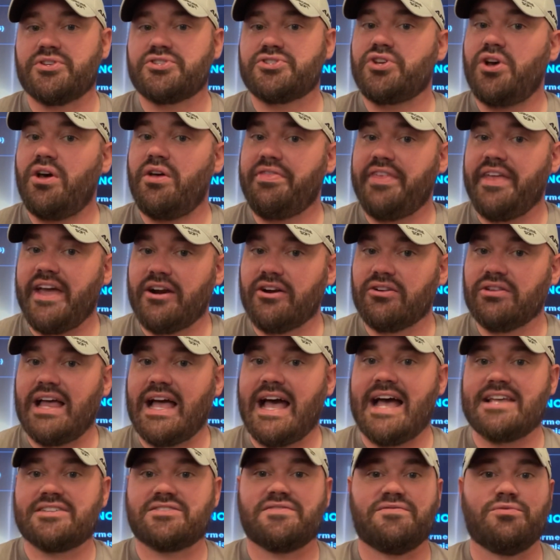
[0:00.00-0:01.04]
saw their
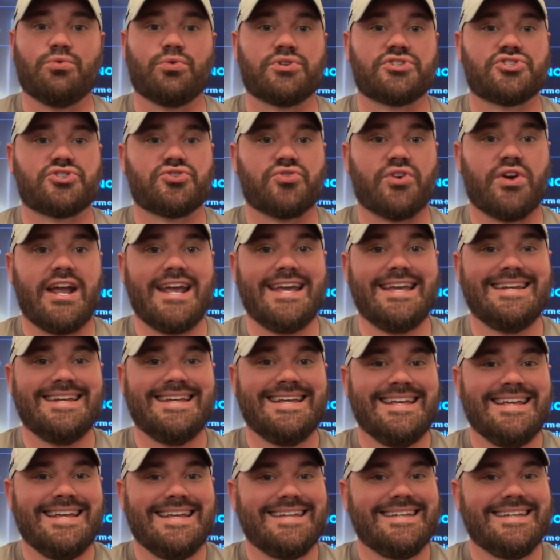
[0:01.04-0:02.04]
last four straight